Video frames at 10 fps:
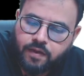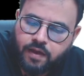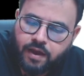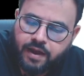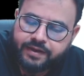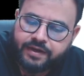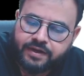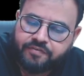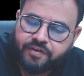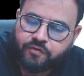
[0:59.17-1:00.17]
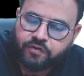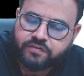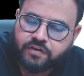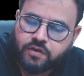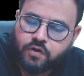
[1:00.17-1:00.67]
Identify what,
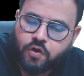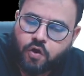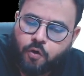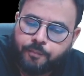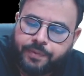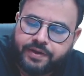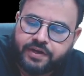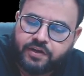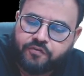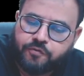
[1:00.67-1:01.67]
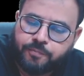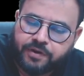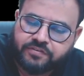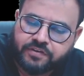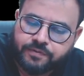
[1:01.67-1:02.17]
sir? Competitive pressure.